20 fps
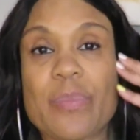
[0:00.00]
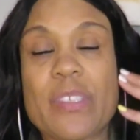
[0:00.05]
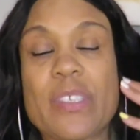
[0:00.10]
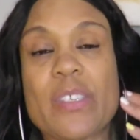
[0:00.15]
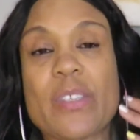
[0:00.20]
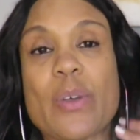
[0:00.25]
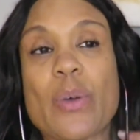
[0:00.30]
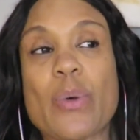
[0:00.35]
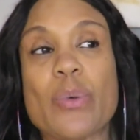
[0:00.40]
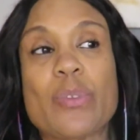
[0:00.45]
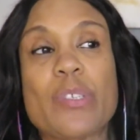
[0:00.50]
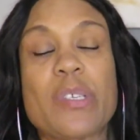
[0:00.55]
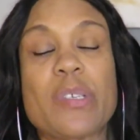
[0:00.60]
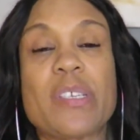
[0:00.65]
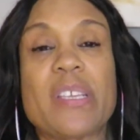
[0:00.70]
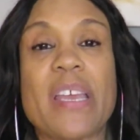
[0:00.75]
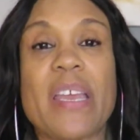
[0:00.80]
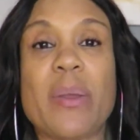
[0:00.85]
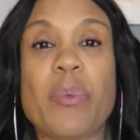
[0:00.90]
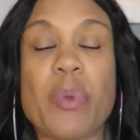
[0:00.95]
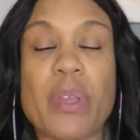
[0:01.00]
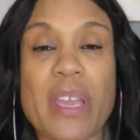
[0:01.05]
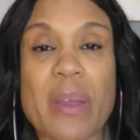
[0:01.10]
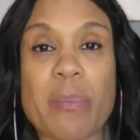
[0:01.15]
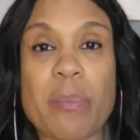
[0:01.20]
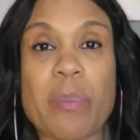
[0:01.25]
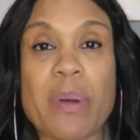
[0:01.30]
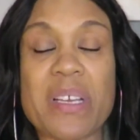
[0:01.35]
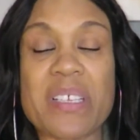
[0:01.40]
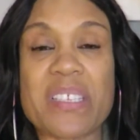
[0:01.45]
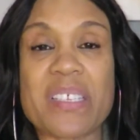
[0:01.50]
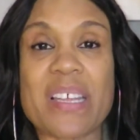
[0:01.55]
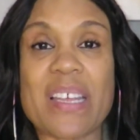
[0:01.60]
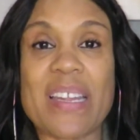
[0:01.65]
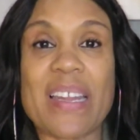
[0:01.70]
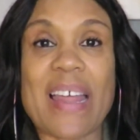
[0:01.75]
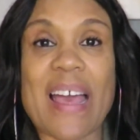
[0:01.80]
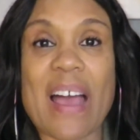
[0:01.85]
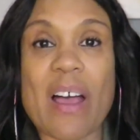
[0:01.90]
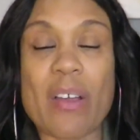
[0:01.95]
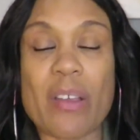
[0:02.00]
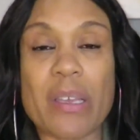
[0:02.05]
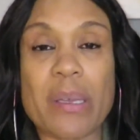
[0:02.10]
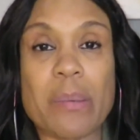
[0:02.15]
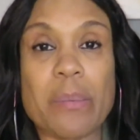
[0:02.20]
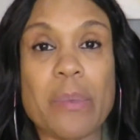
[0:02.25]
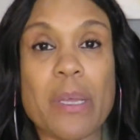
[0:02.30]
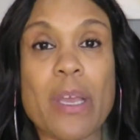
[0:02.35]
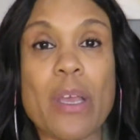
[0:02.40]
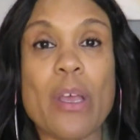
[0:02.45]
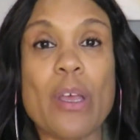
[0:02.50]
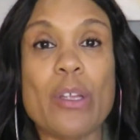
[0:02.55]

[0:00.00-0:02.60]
So today we must allow him